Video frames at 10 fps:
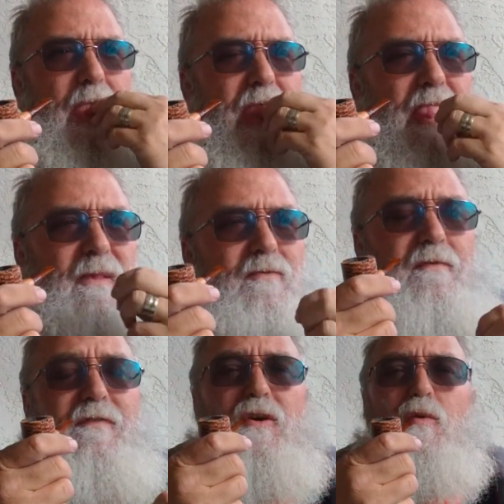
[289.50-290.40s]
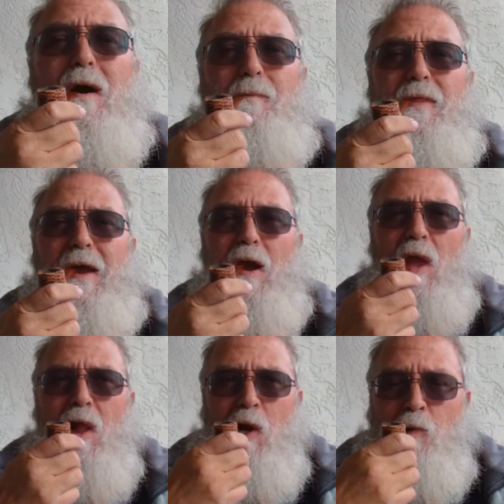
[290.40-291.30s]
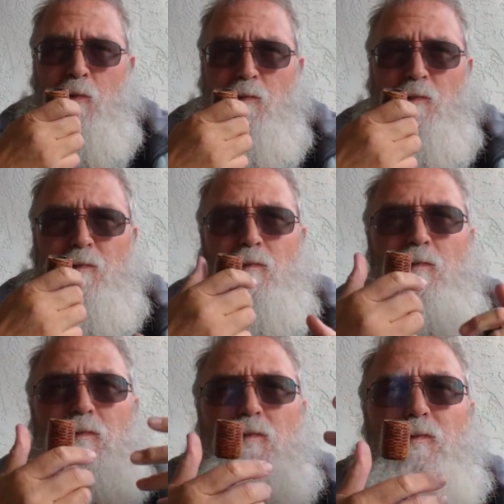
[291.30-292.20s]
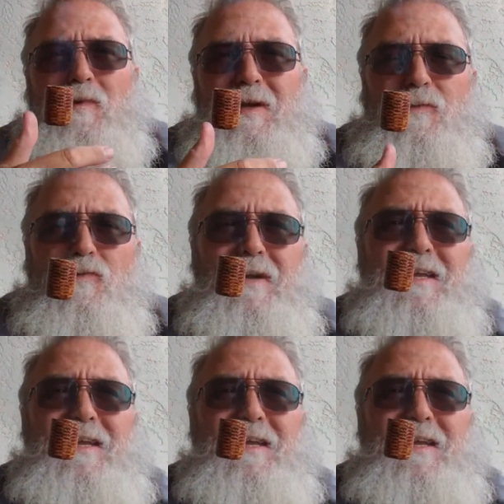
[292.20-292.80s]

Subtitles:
review up there and reading it